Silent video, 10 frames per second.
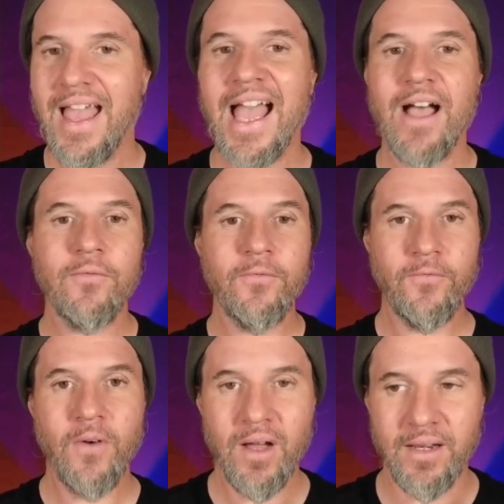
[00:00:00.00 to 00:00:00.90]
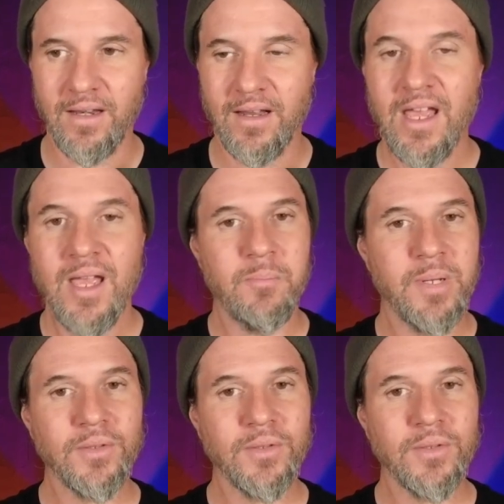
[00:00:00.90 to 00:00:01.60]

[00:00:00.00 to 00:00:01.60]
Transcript: have fun, build a